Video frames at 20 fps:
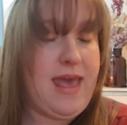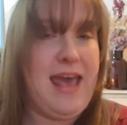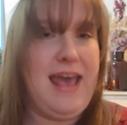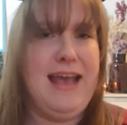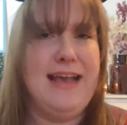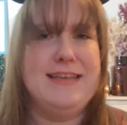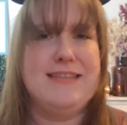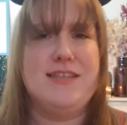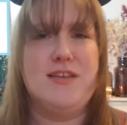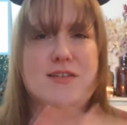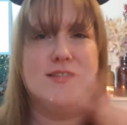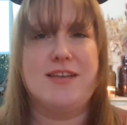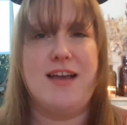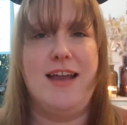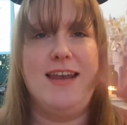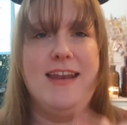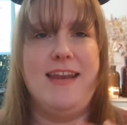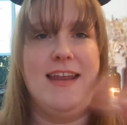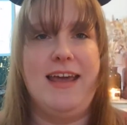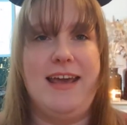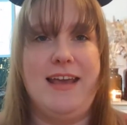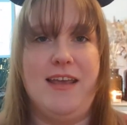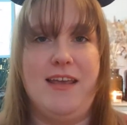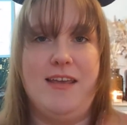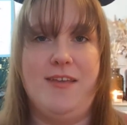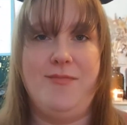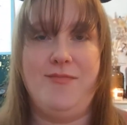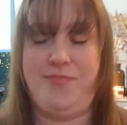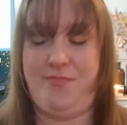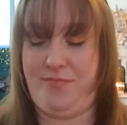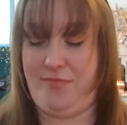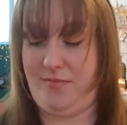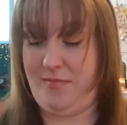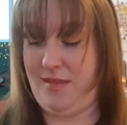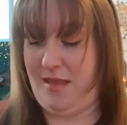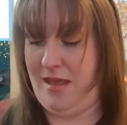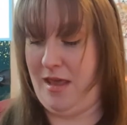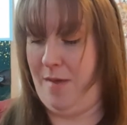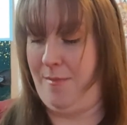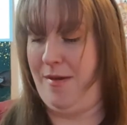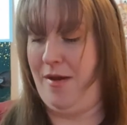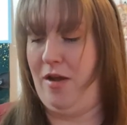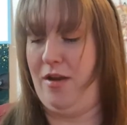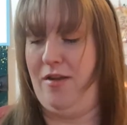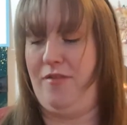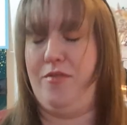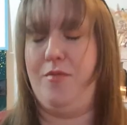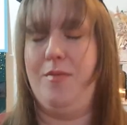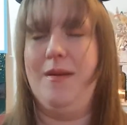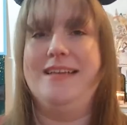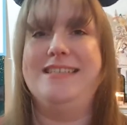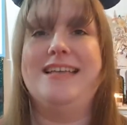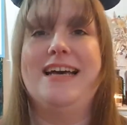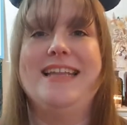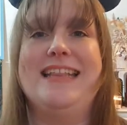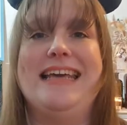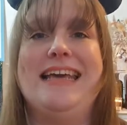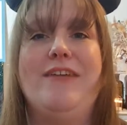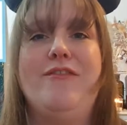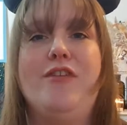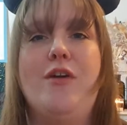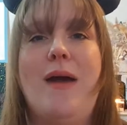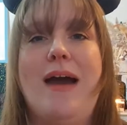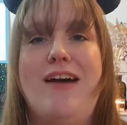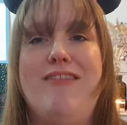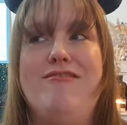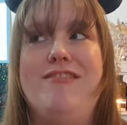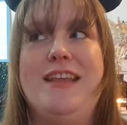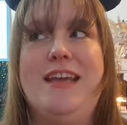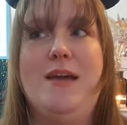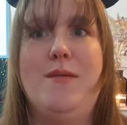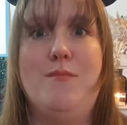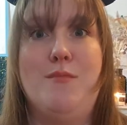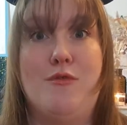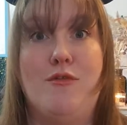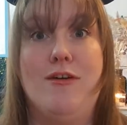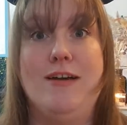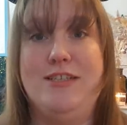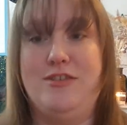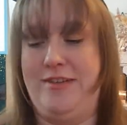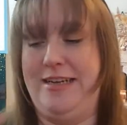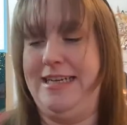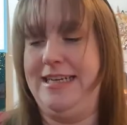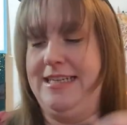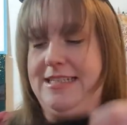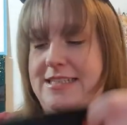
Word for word: Uh, so it's kind of like a bit all over the place. I think if you have the embroidery, it